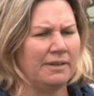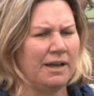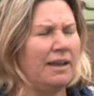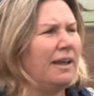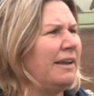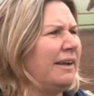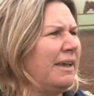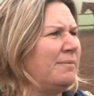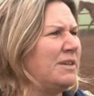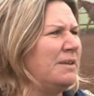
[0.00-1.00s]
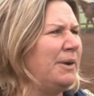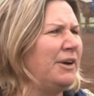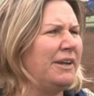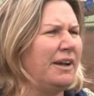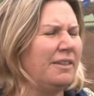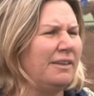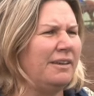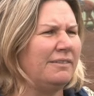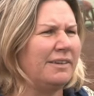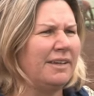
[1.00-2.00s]
So I, I, like Captain America. I think
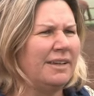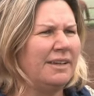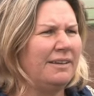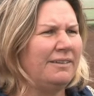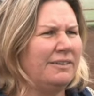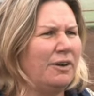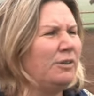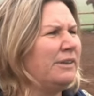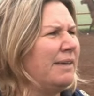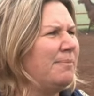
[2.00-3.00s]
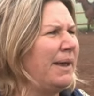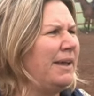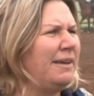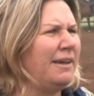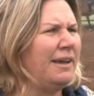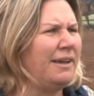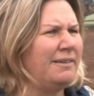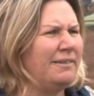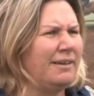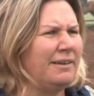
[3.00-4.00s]
he's a he's an old campaigner
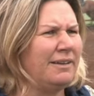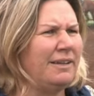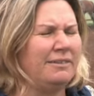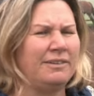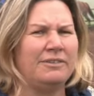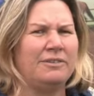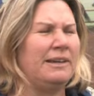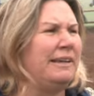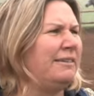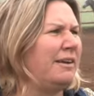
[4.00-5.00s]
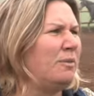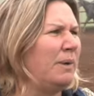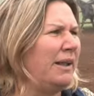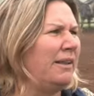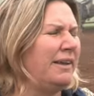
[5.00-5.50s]
and uh, he's he's really done well.